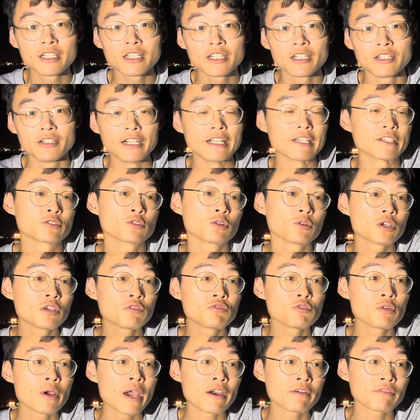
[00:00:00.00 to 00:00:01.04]
Right, so
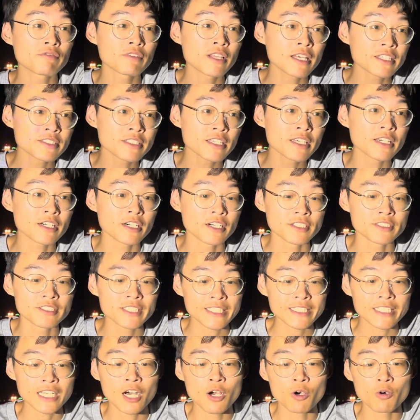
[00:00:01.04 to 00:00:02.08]
if you have, let's say, a
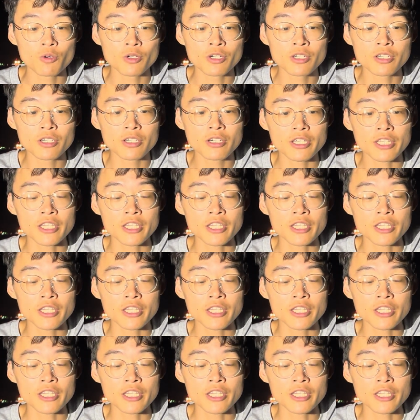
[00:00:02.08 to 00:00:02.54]
6-hour